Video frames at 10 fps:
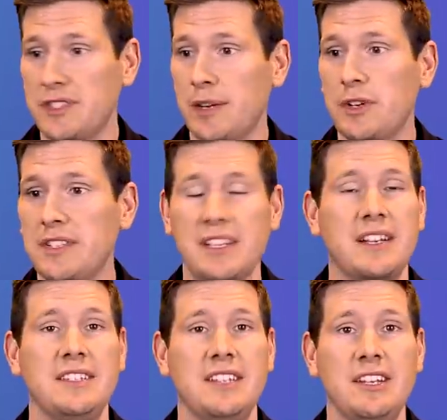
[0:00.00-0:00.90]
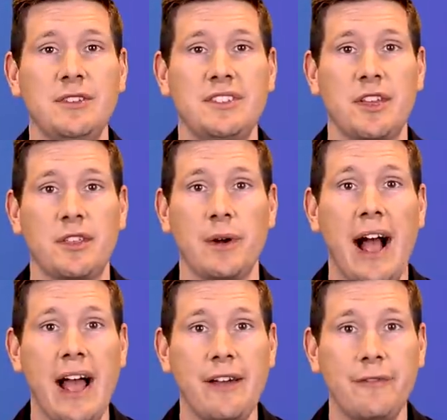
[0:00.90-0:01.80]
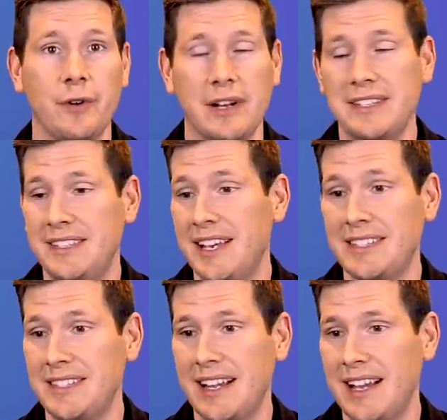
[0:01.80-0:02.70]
some reason continues to thrive or exist.